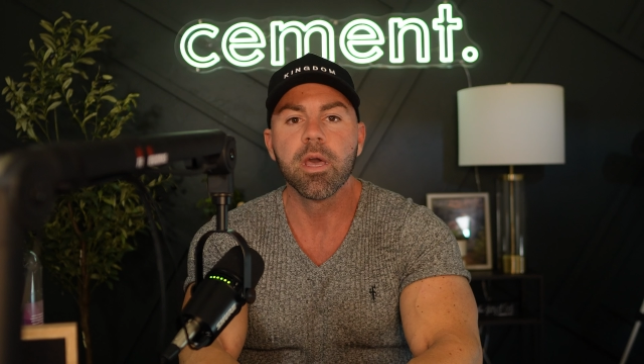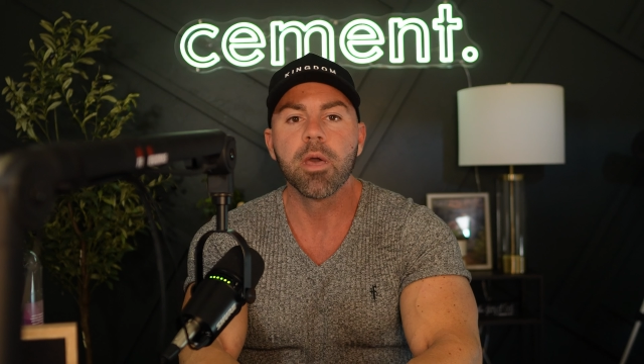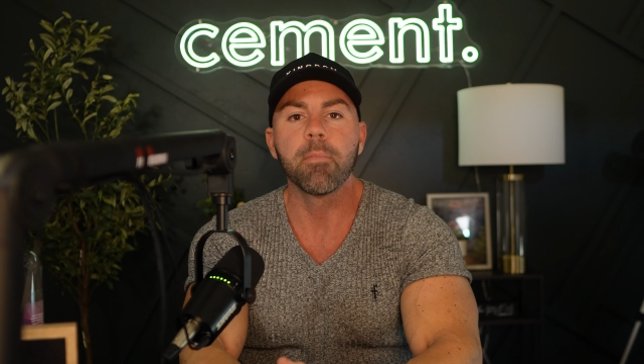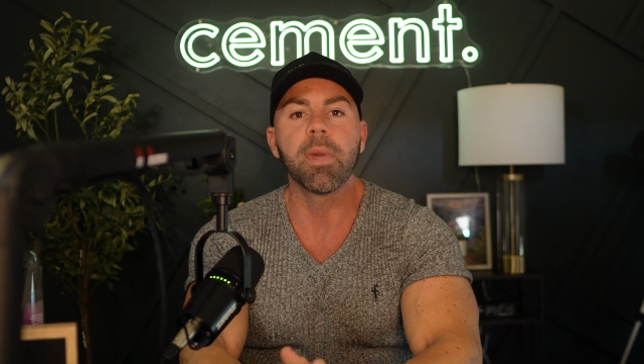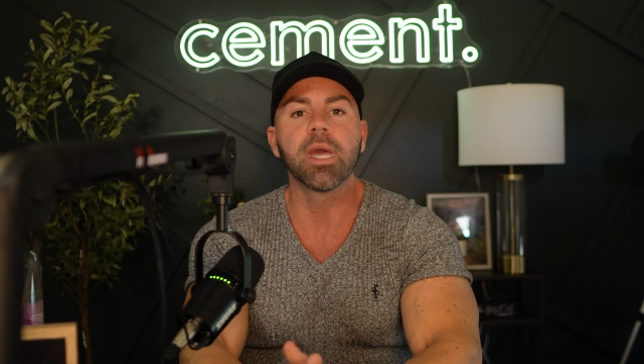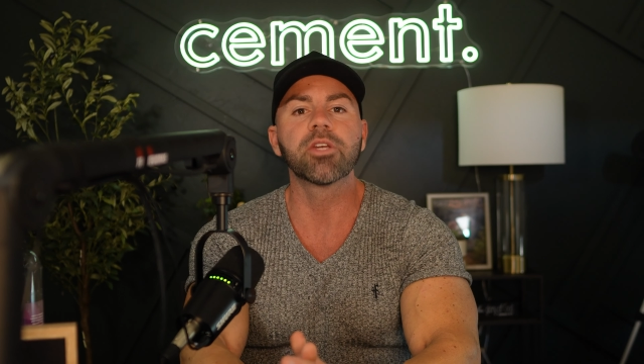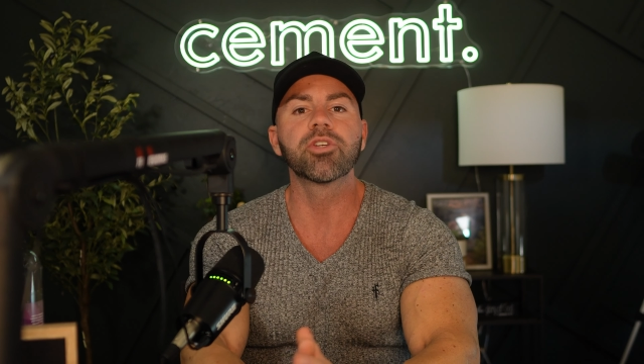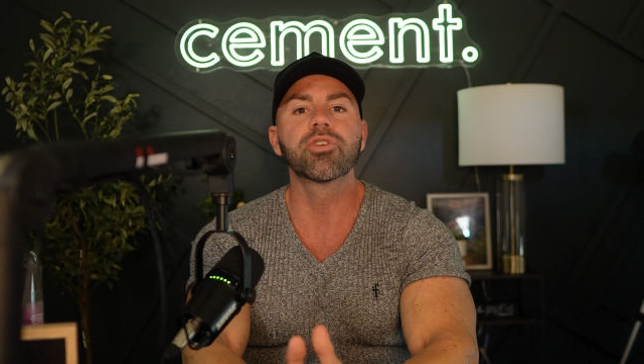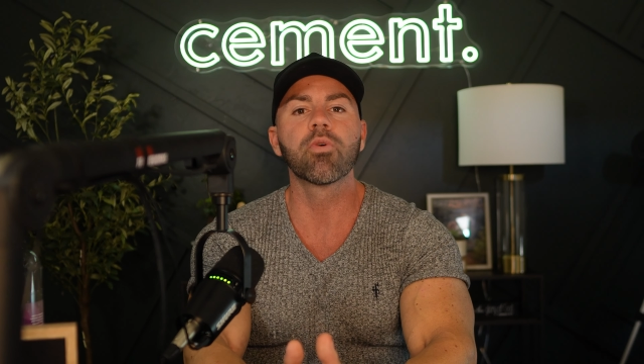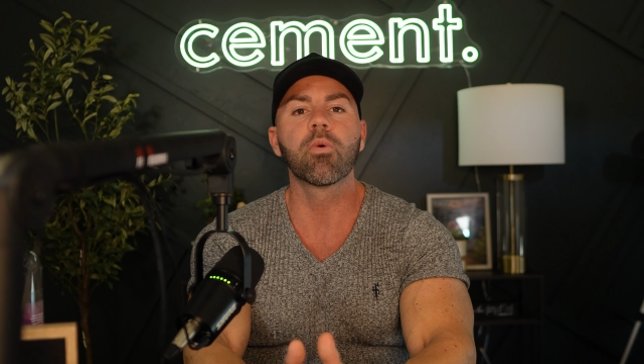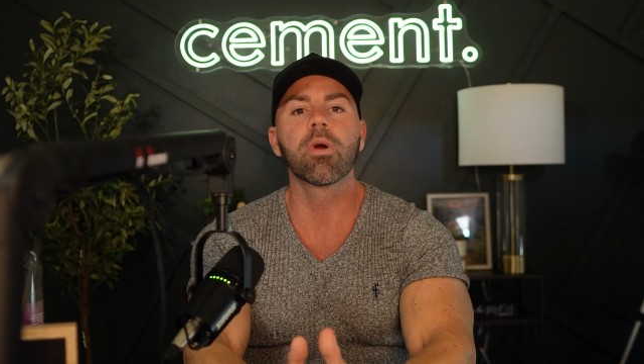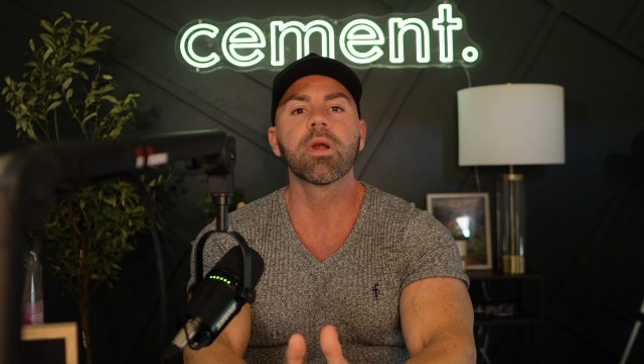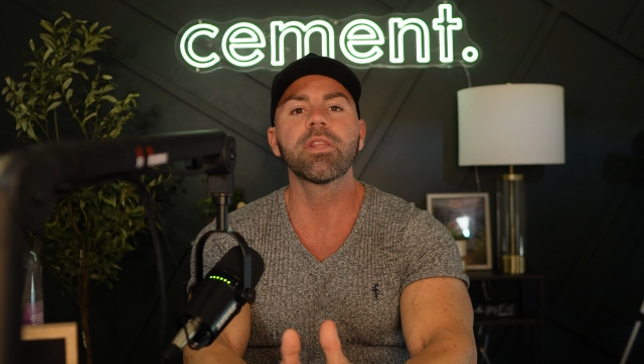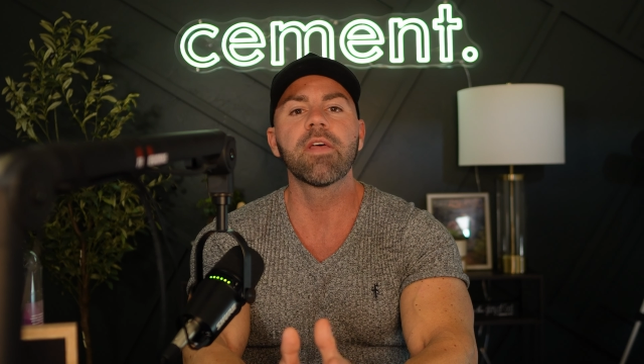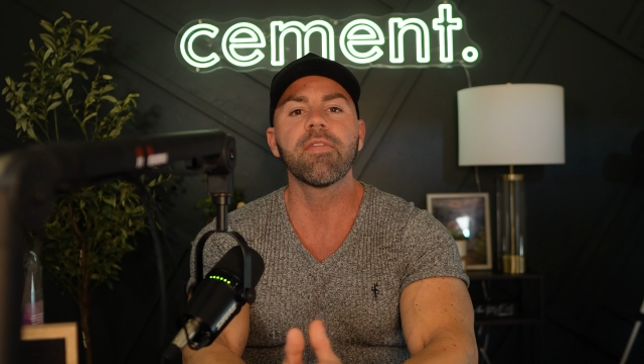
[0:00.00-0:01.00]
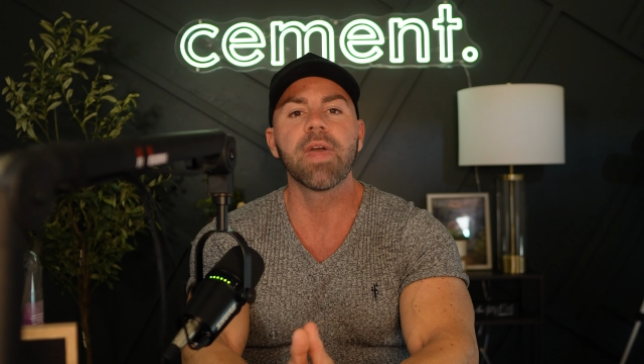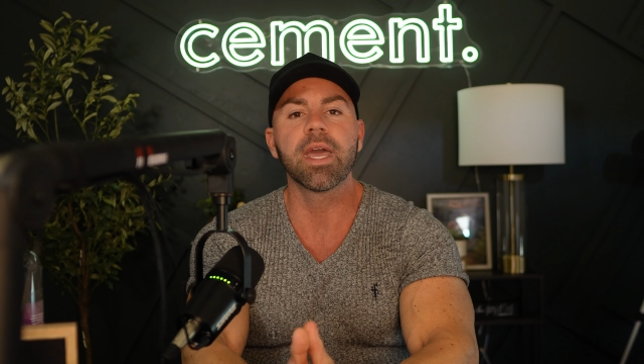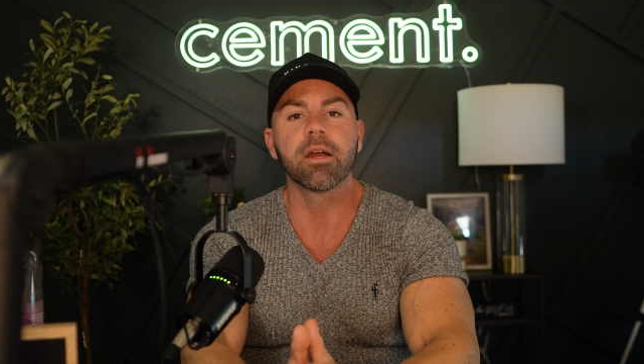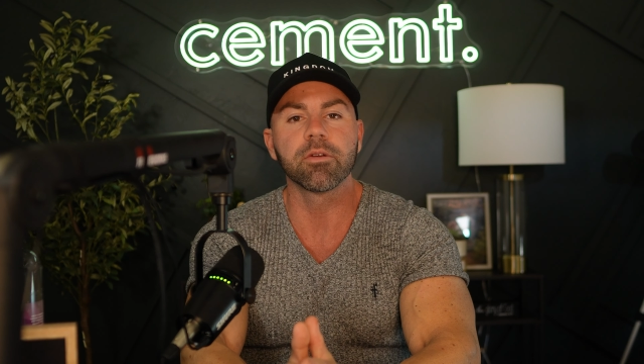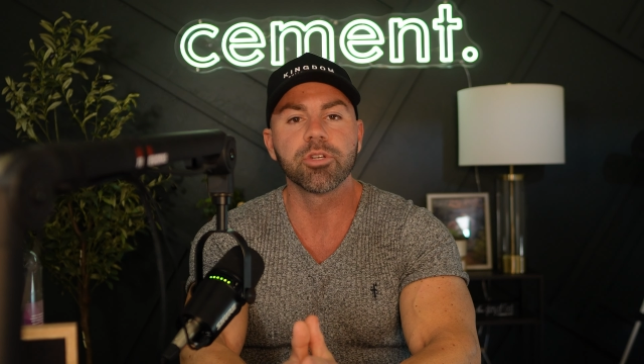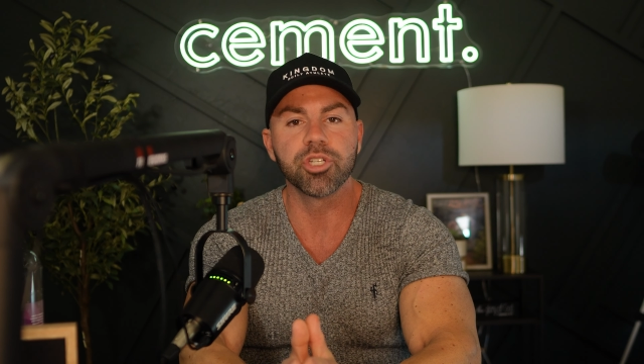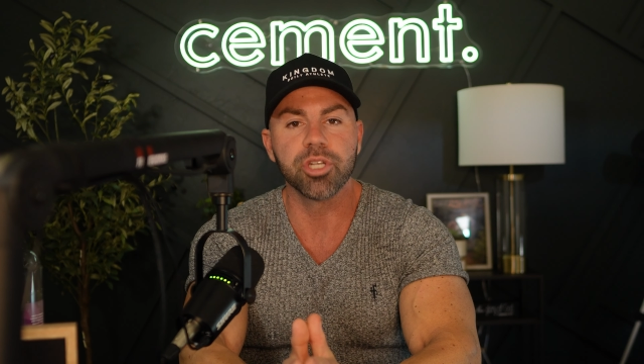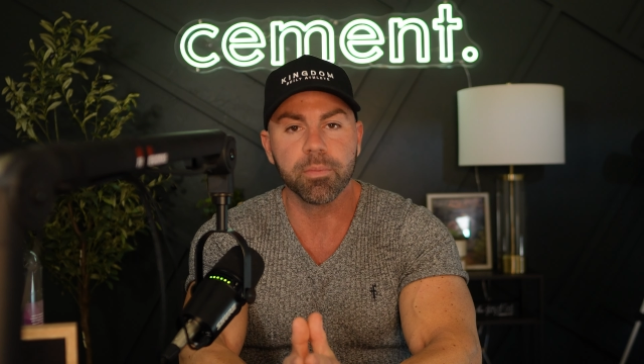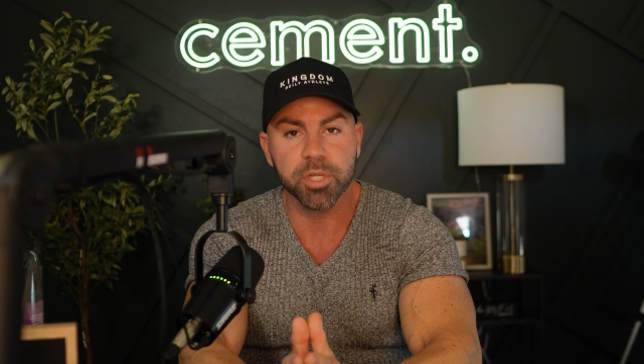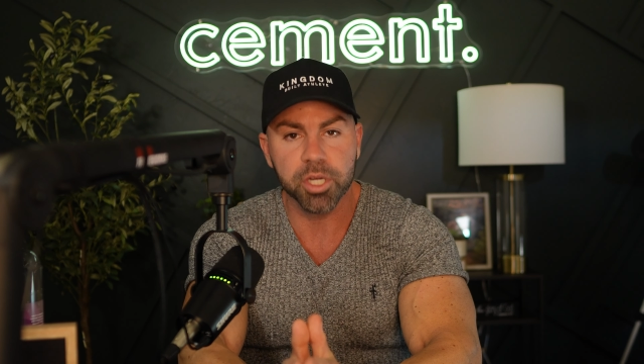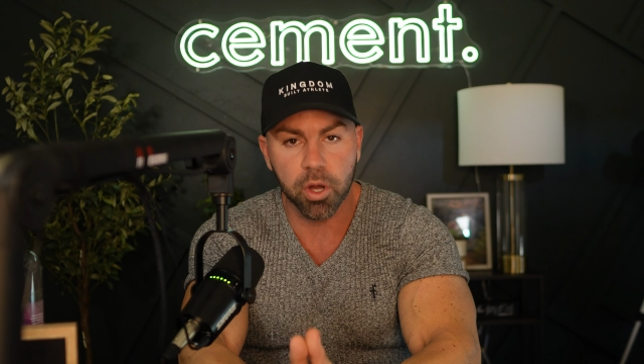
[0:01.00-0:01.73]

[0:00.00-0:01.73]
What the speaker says: Make sure that they are shipped